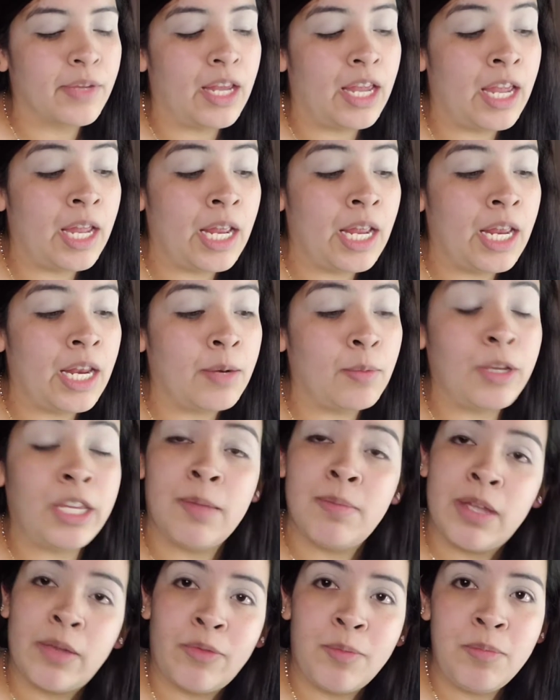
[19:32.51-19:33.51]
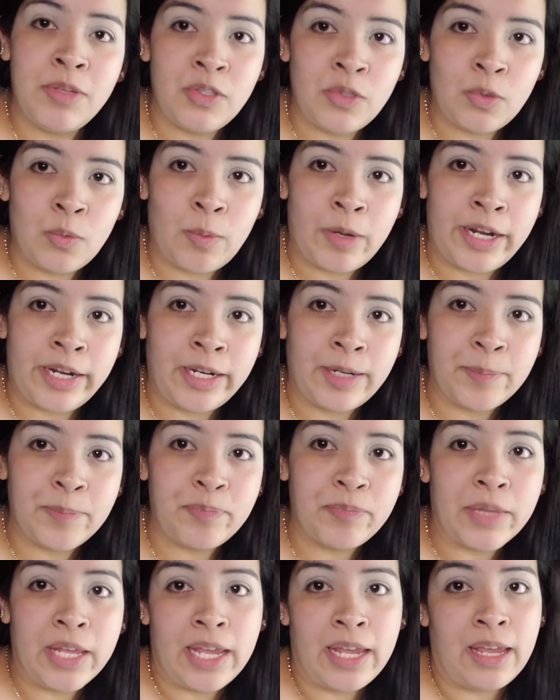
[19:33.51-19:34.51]
And we came back from winter break,
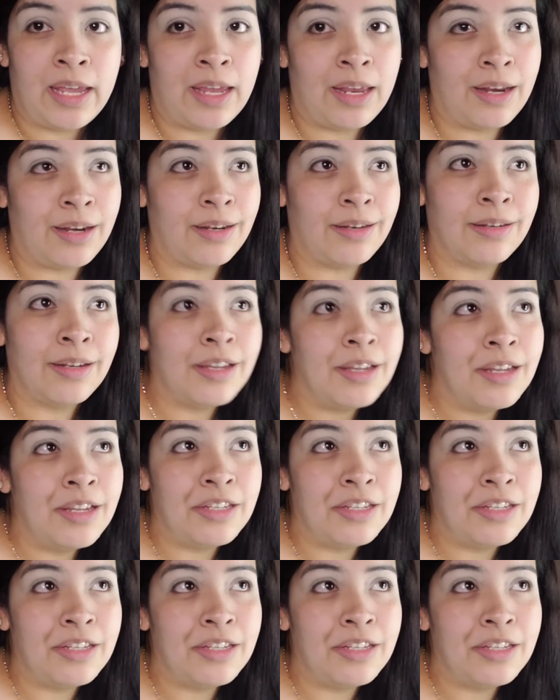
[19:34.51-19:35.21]
and